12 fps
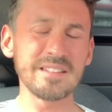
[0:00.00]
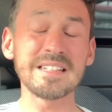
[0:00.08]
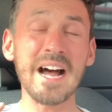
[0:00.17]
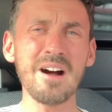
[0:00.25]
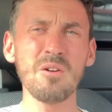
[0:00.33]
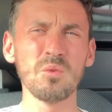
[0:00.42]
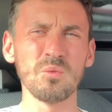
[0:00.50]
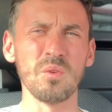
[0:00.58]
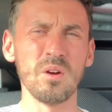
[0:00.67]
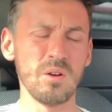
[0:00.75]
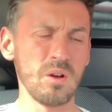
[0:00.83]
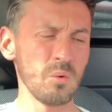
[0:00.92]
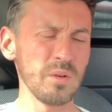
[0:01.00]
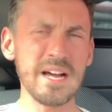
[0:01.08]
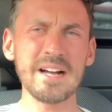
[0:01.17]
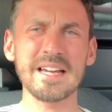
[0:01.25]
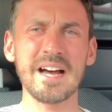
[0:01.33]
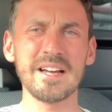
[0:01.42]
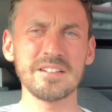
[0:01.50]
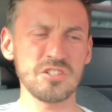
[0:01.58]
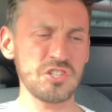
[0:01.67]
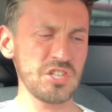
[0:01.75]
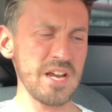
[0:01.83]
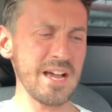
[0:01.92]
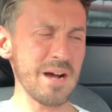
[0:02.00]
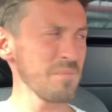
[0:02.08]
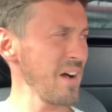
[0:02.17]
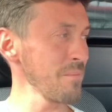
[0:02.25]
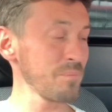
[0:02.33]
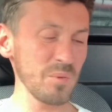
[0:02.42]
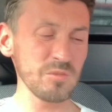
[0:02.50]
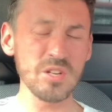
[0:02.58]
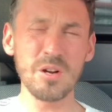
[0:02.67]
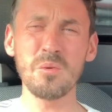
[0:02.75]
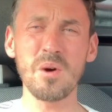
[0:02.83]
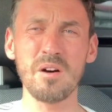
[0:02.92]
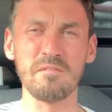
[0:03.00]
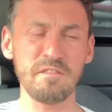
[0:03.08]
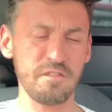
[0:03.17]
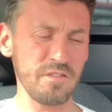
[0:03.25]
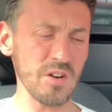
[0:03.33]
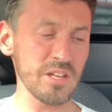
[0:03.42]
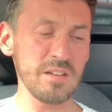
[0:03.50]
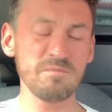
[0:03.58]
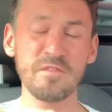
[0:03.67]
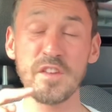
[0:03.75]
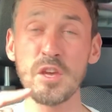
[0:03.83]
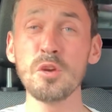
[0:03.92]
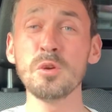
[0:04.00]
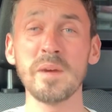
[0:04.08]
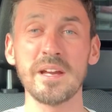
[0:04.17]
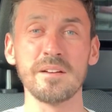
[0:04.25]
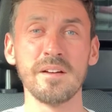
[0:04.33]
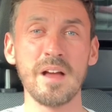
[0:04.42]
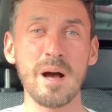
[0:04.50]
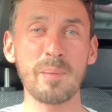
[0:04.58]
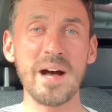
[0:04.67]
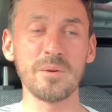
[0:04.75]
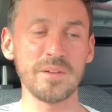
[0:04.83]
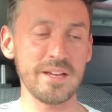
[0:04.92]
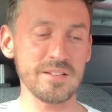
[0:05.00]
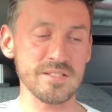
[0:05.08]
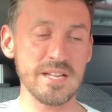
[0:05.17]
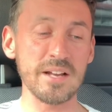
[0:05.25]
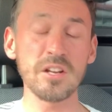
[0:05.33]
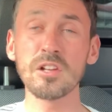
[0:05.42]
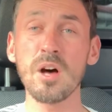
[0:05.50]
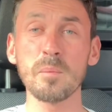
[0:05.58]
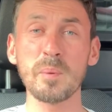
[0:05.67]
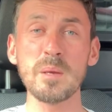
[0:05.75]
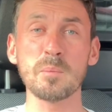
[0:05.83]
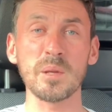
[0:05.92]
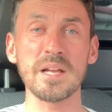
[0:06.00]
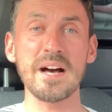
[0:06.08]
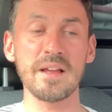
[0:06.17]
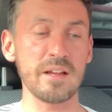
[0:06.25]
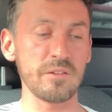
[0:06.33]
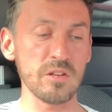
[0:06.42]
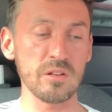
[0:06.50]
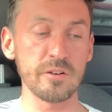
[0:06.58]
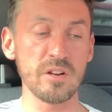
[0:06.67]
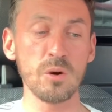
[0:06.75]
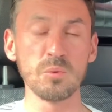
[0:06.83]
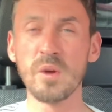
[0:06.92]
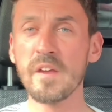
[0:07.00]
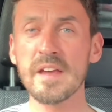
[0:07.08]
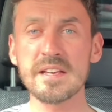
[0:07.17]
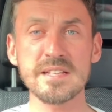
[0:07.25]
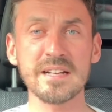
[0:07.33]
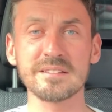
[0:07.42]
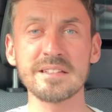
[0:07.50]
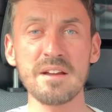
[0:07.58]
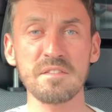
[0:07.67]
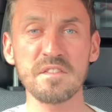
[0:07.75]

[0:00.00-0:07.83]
Down with that kind of shit. Do you know what? I'm fucking fuming about this. And a lot of people are. I know he's had death